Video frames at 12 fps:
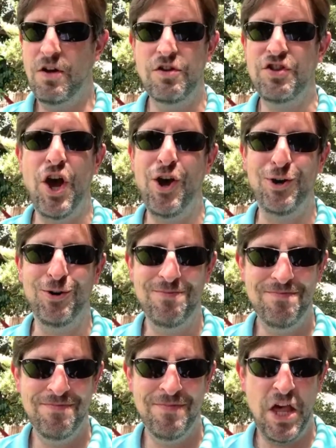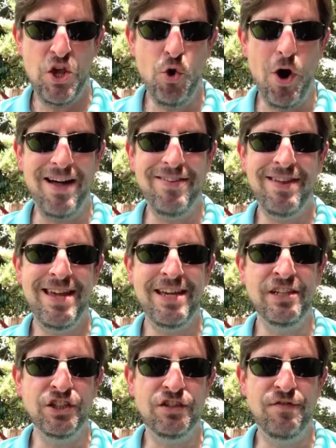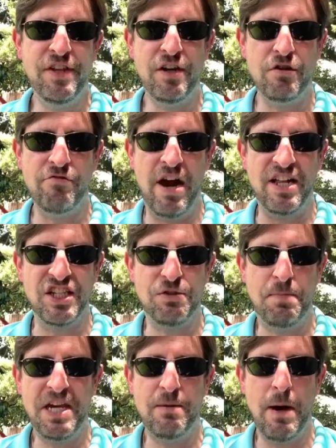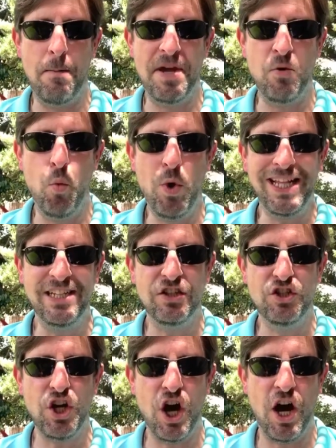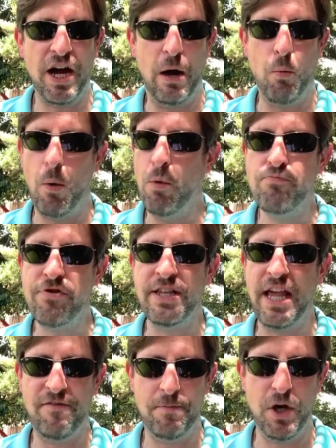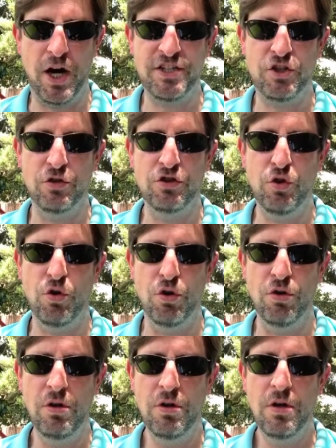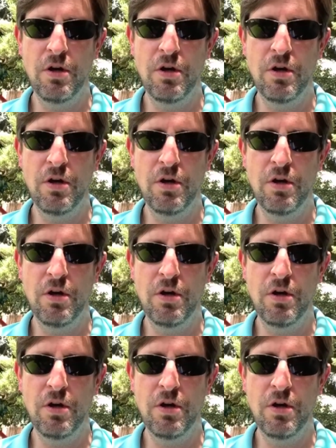No. Your unhinged video rant speaking about being willing to die are what will bring the FBI to your door.